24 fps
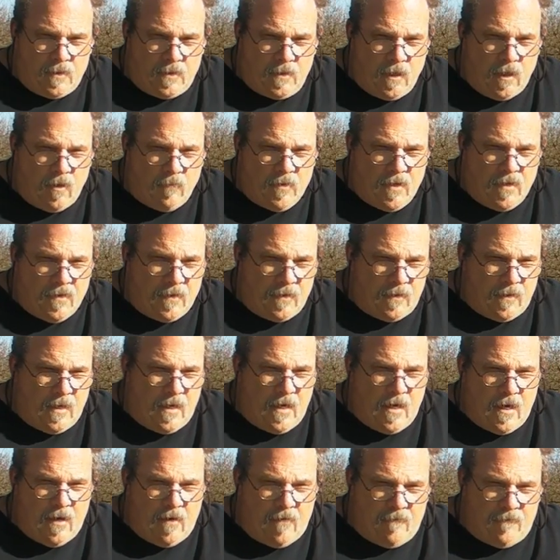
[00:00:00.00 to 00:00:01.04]
to tell me that
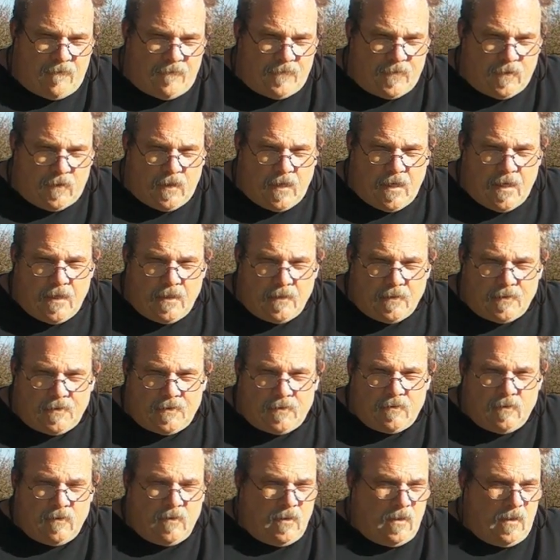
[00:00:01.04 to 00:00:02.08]
they have
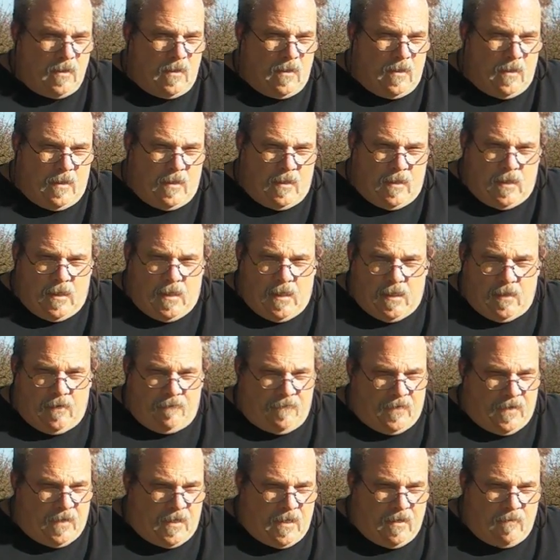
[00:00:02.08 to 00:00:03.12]
delays, and
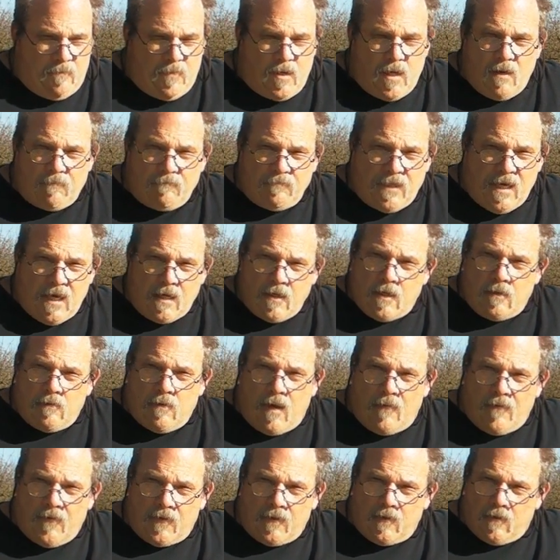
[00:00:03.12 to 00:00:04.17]
if they keep me updated
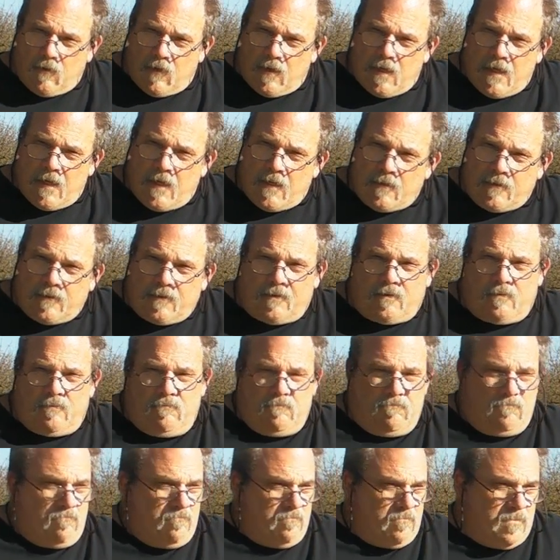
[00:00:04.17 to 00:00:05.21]
on the delays,
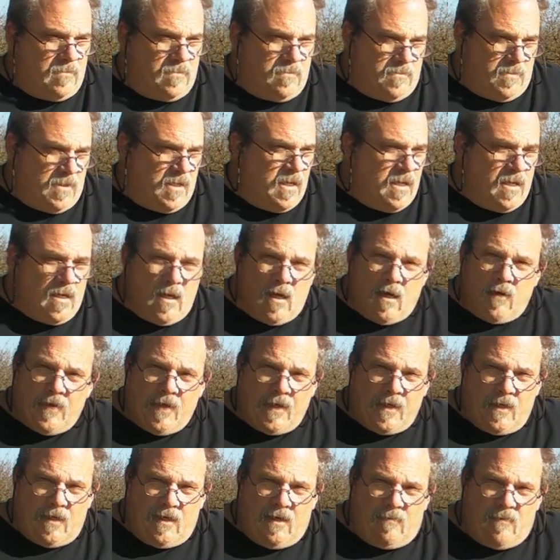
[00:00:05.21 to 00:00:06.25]
hell, they
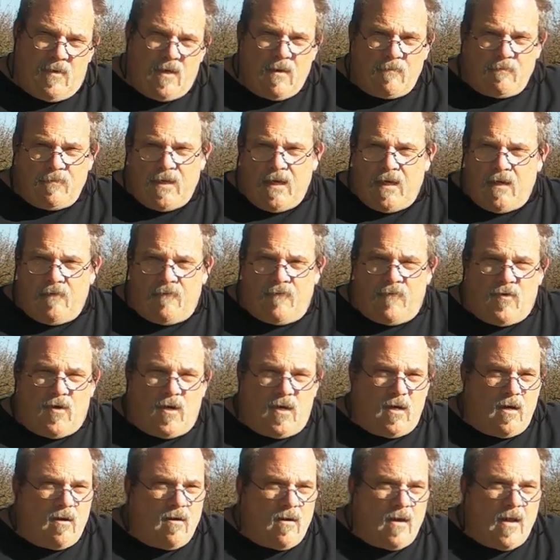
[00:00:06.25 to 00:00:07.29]
can keep me updated for a
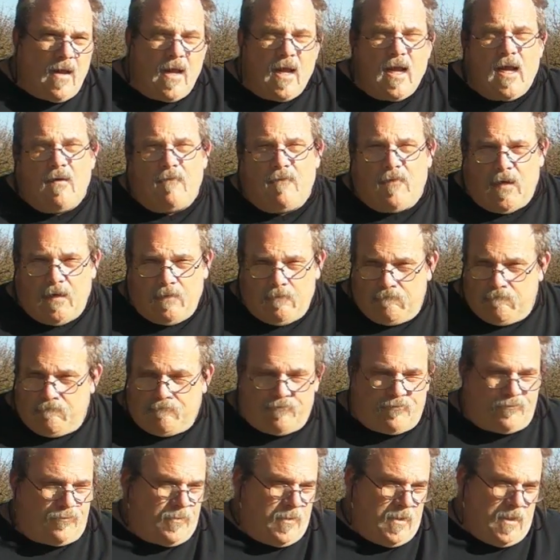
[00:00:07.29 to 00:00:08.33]
year and a half.
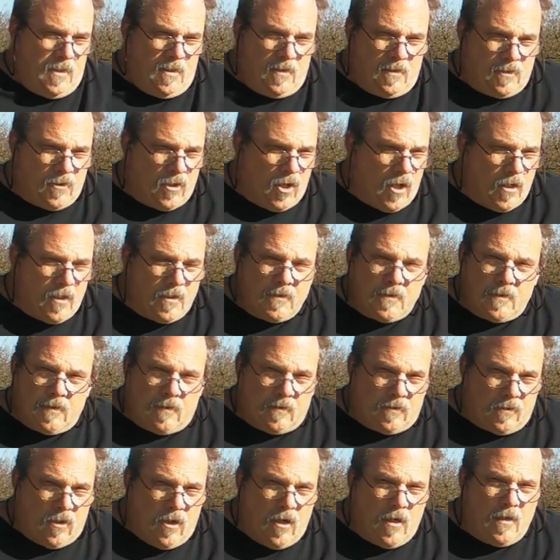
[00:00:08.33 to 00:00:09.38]
As
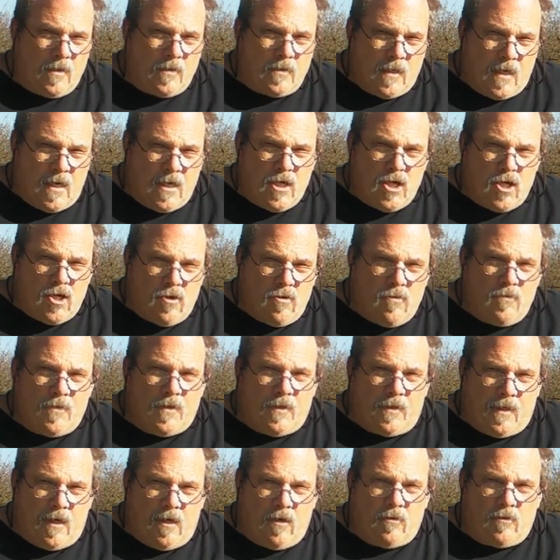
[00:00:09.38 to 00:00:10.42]
long as I know
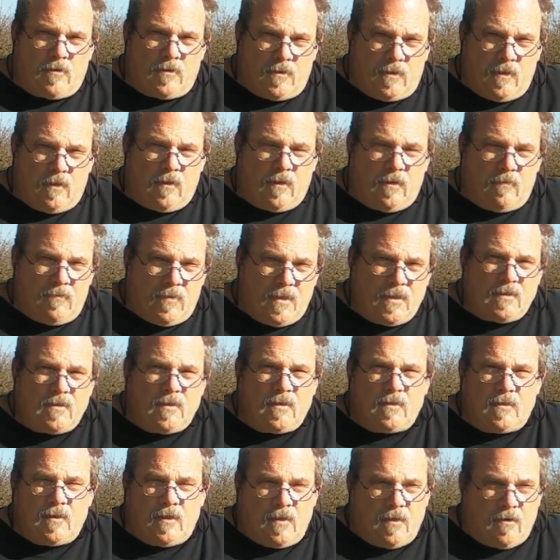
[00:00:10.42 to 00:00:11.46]
that they're still in
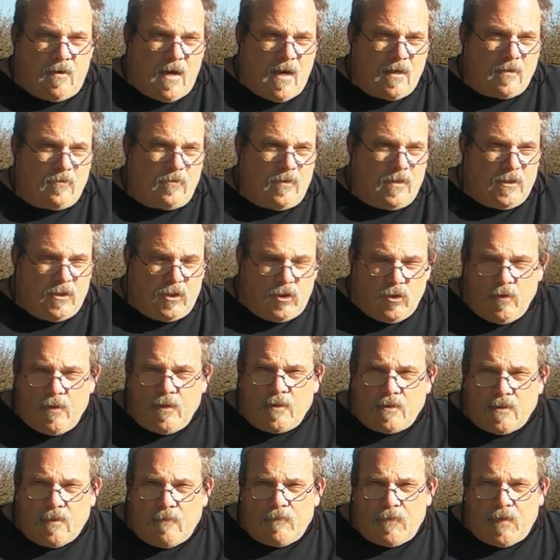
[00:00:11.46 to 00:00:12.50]
business and they're actually doing
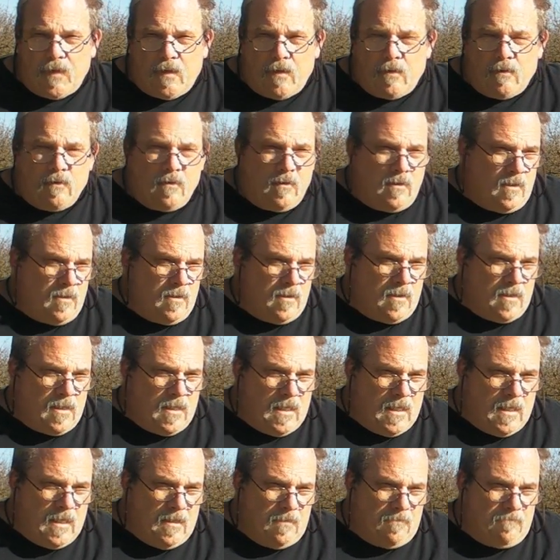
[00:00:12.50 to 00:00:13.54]
something,
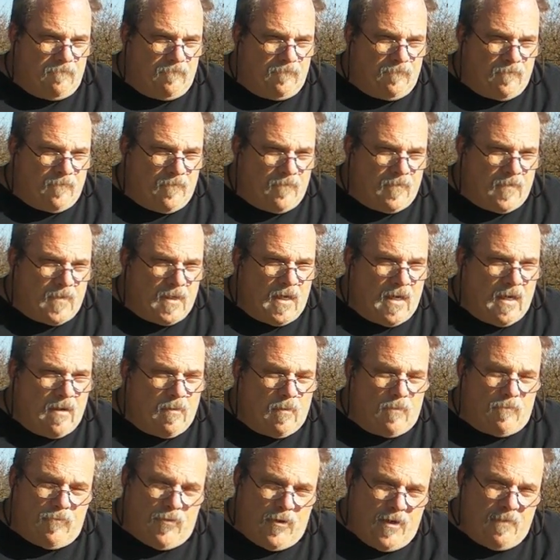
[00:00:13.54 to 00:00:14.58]
I'm
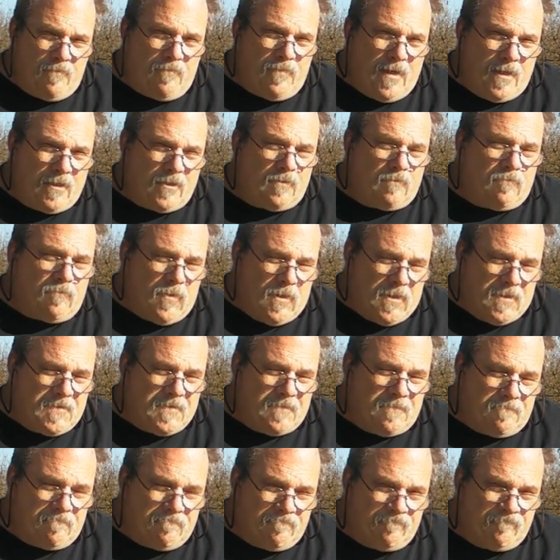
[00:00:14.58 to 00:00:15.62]
a pretty patient person.